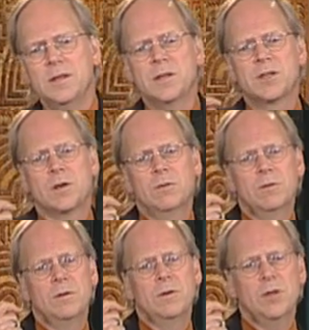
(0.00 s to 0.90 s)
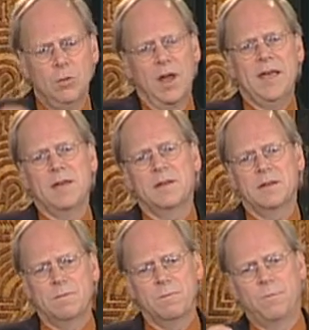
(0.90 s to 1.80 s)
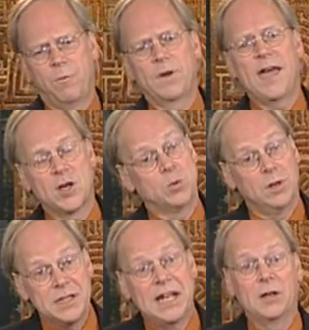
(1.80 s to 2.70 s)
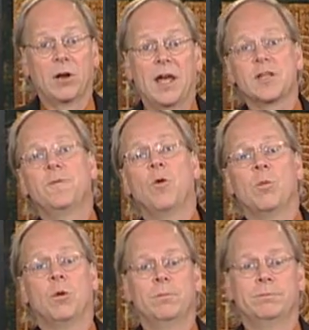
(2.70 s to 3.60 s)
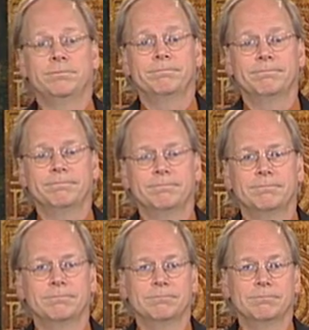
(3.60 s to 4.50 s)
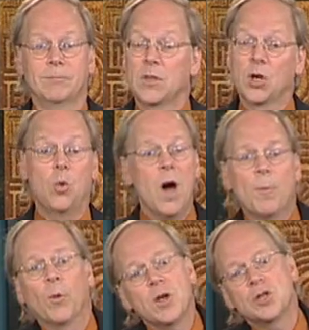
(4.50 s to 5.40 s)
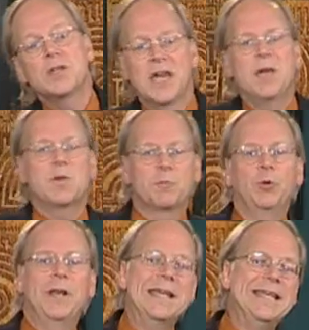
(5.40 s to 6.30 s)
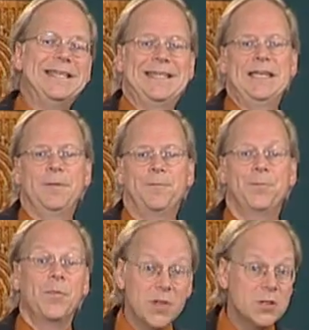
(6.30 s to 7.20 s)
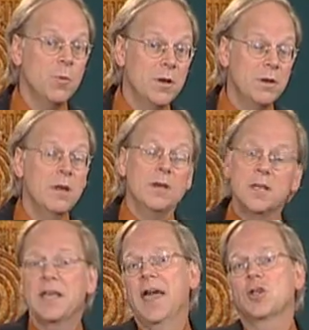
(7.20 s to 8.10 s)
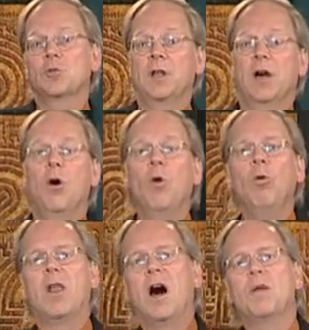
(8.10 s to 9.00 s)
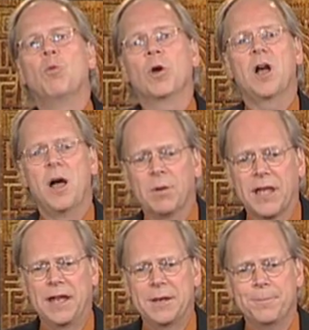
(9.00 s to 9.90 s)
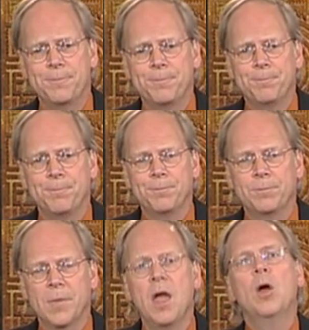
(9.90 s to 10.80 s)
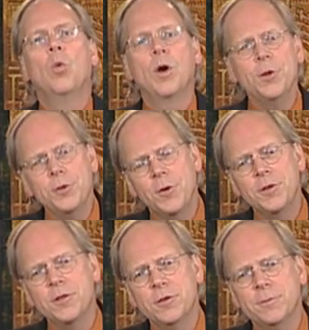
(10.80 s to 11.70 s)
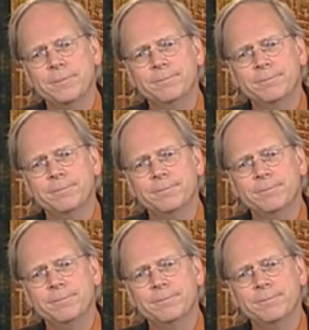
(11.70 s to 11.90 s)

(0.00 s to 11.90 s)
So you like casual and Taylor likes formal. The cooperation game is pretty easy. This one is actually a whole lot more complicated. What are you going to do?